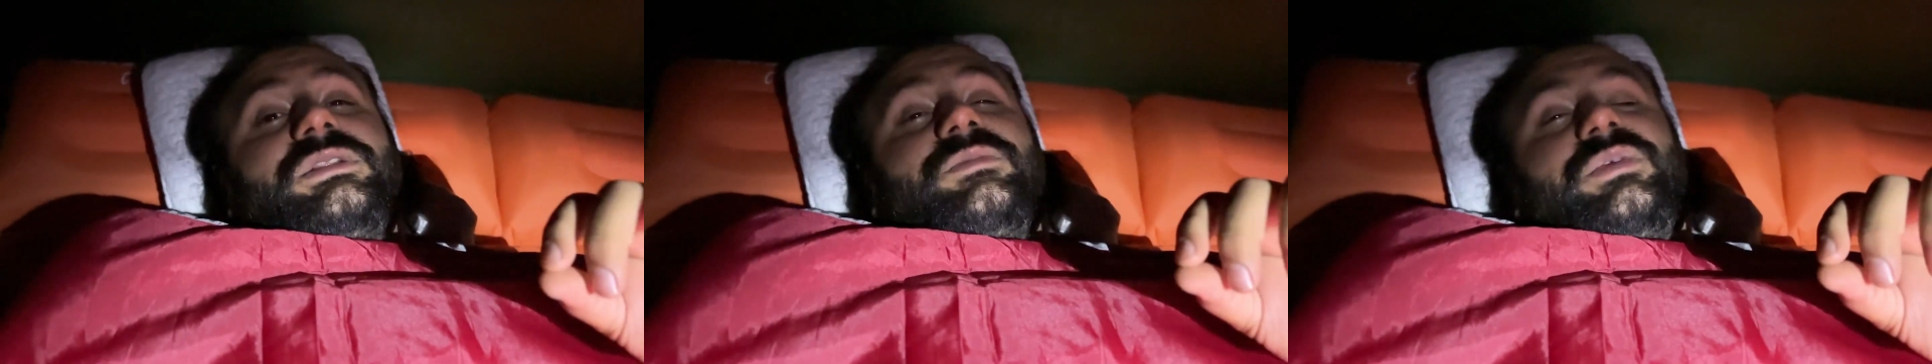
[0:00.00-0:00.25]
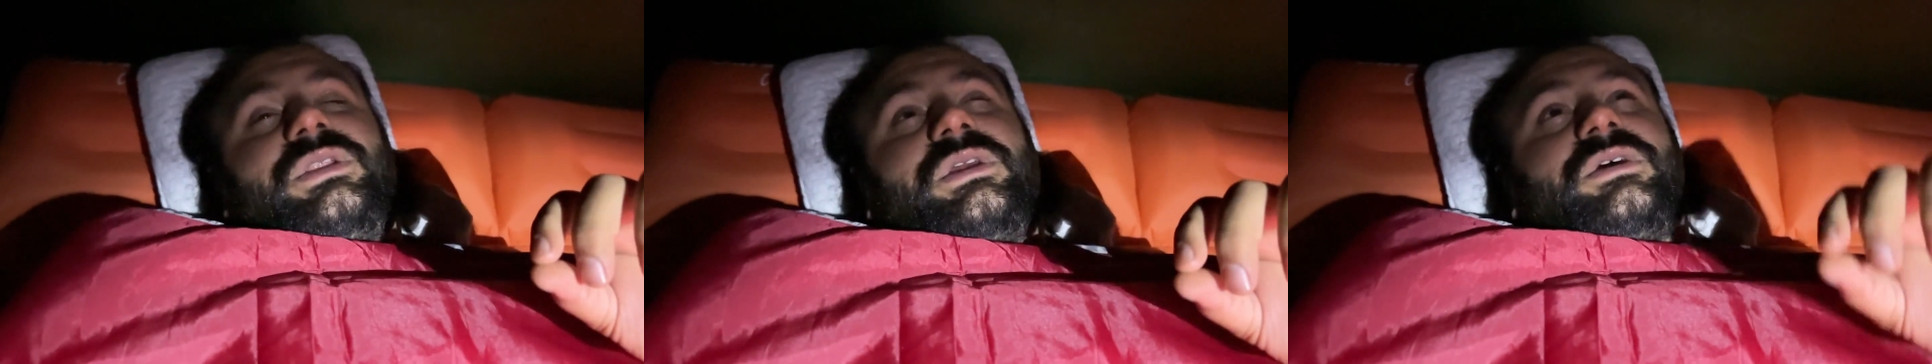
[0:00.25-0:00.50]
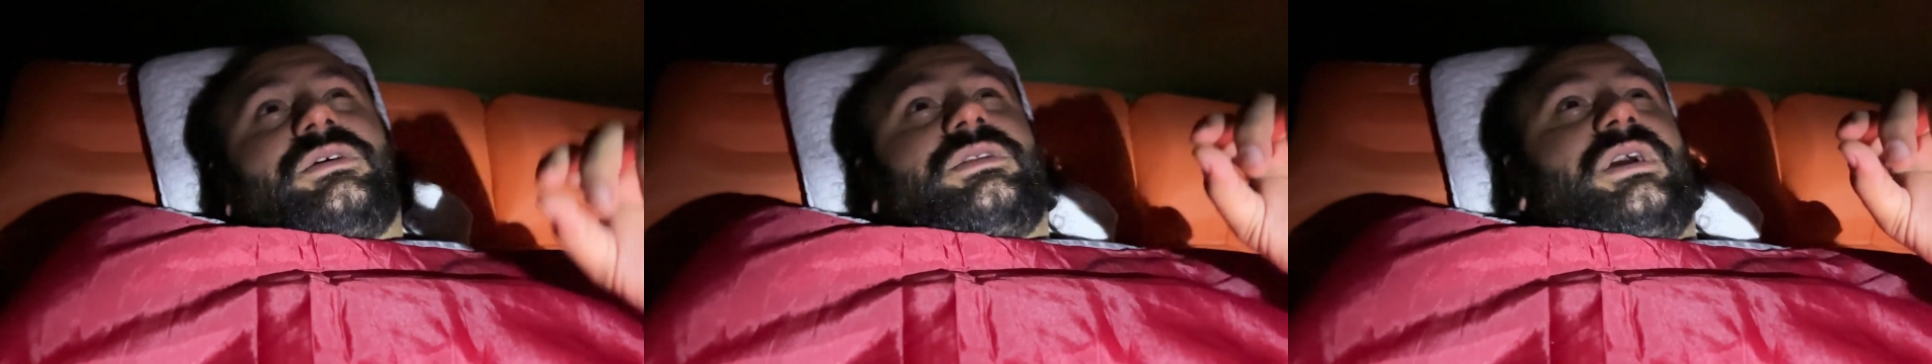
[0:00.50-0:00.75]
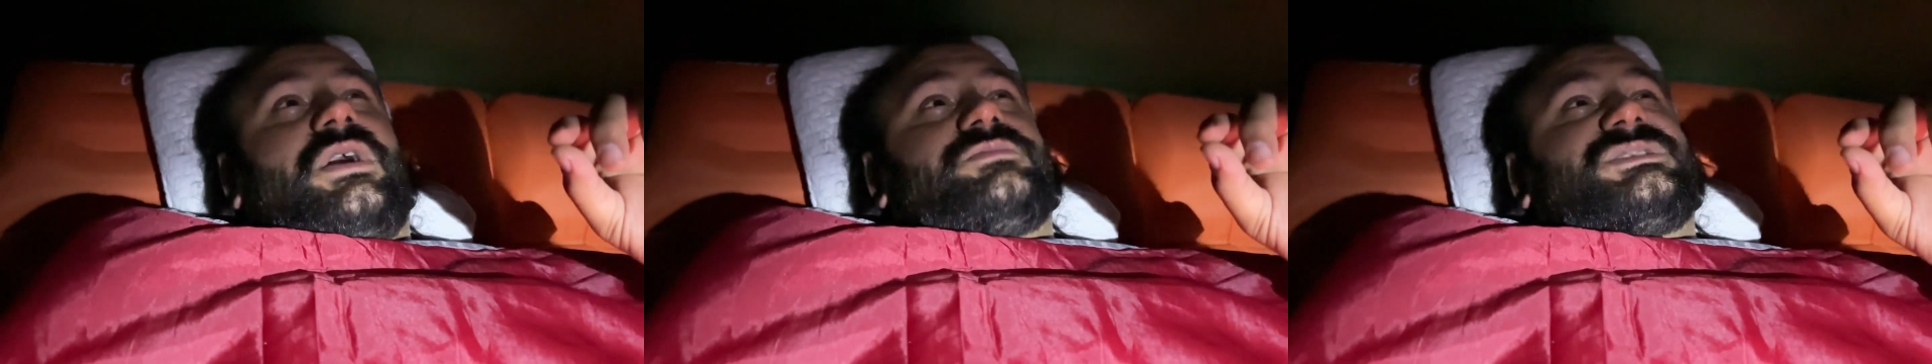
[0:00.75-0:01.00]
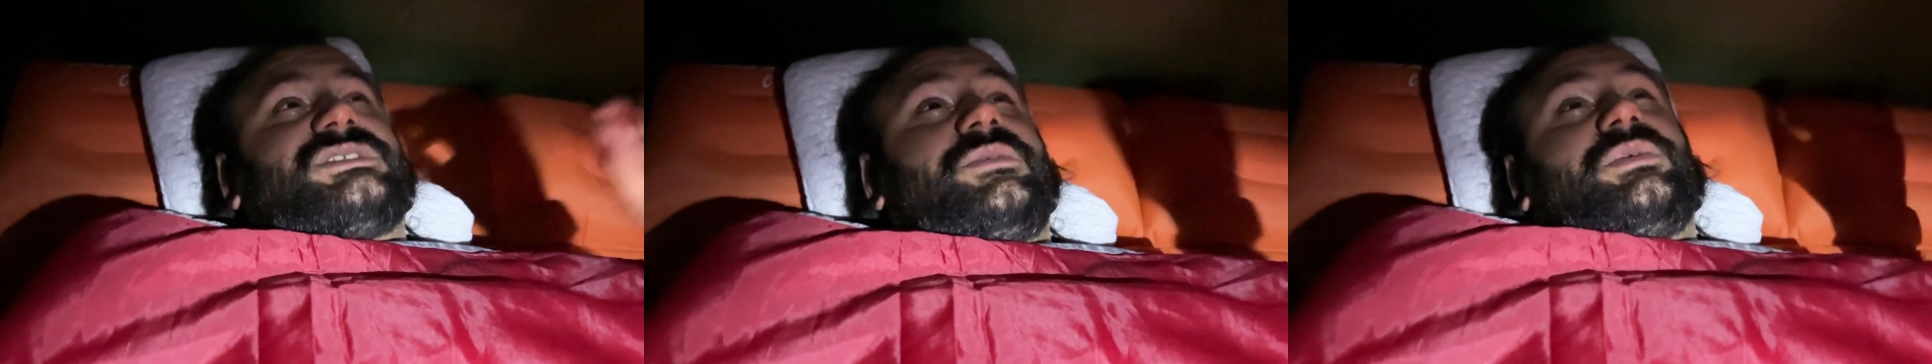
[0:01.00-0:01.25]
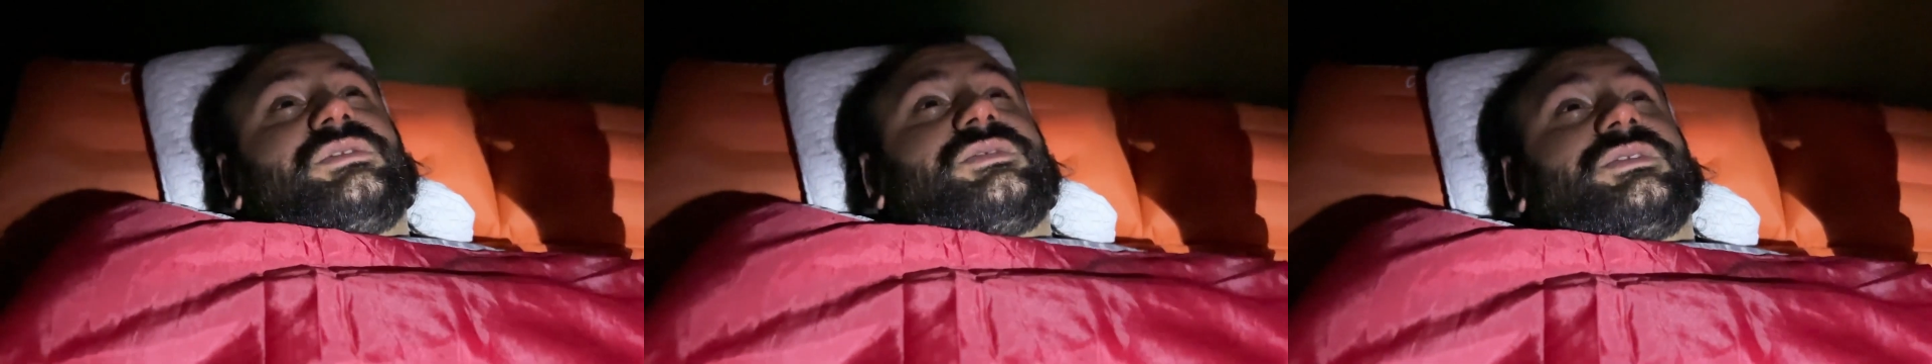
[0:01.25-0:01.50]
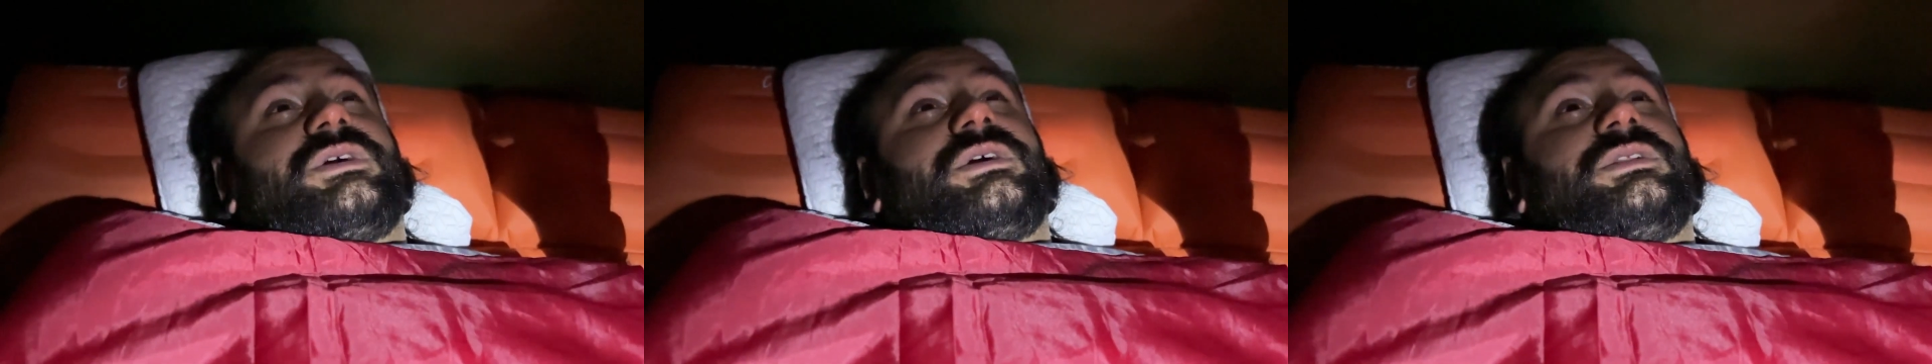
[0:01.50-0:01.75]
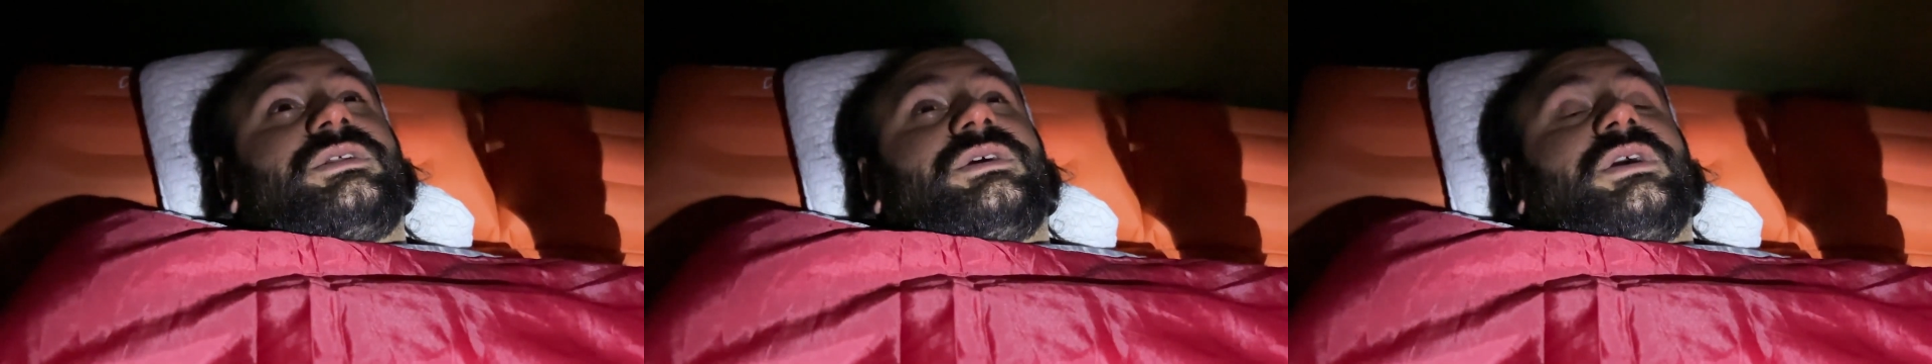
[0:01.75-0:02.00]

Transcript: depending on how I'm sleeping tonight,